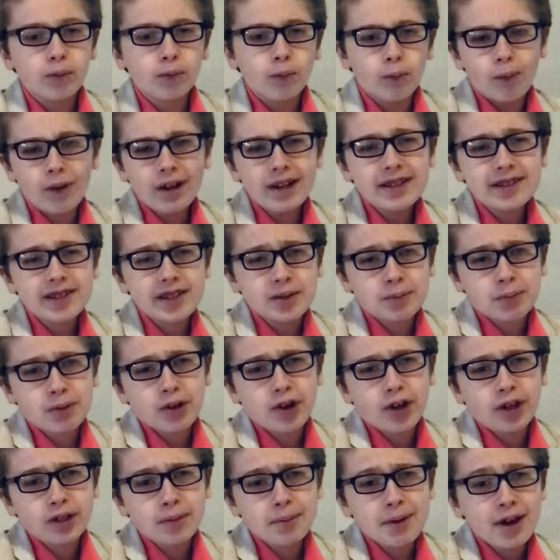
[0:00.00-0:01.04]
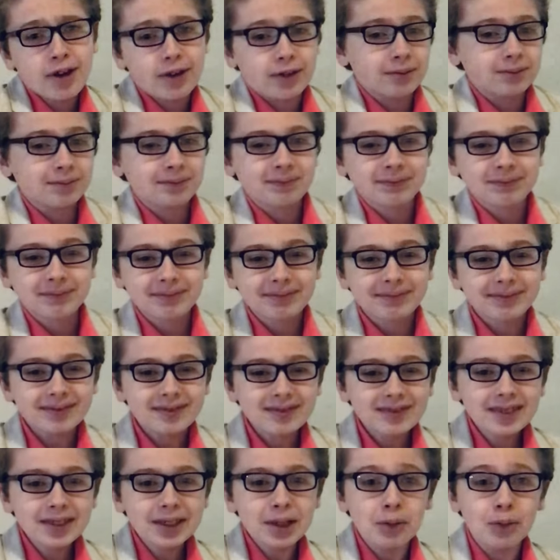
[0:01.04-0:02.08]
What is this book all about?
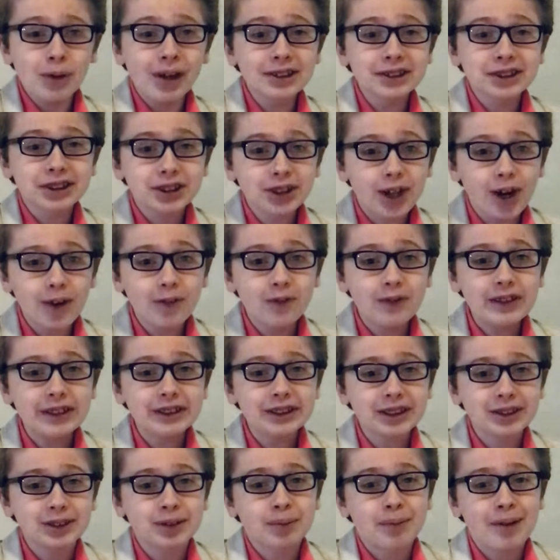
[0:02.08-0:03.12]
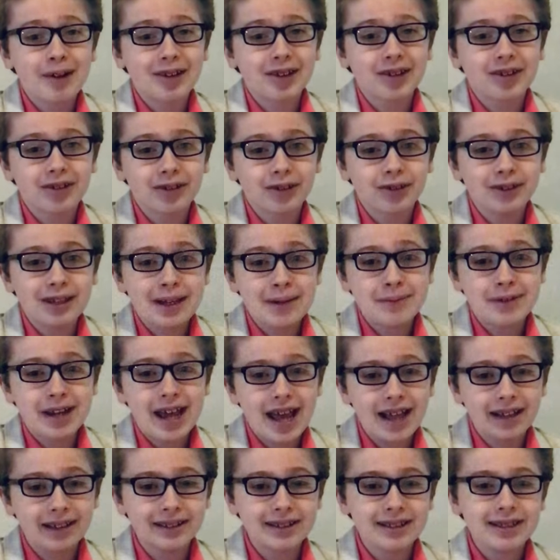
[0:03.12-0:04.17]
Well, Starfish is about a girl named
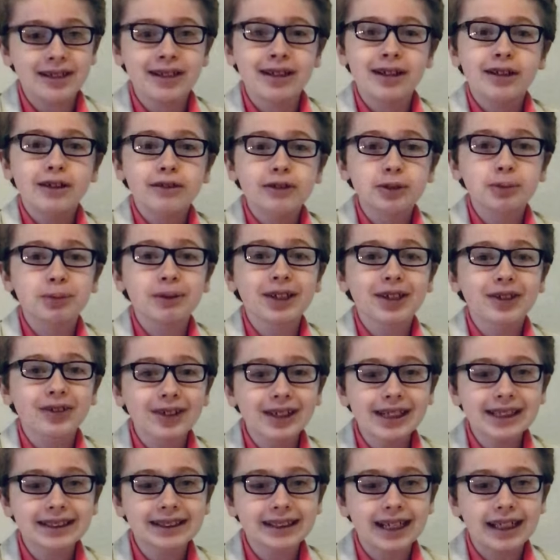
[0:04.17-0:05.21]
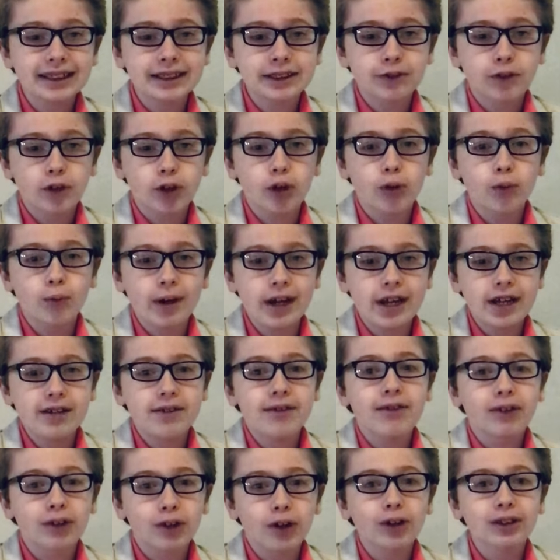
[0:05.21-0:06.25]
Ellie who's been criticized for her weight
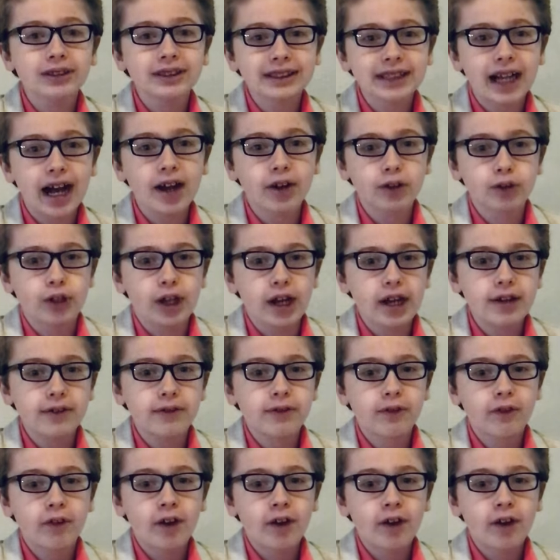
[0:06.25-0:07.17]
for her entire life.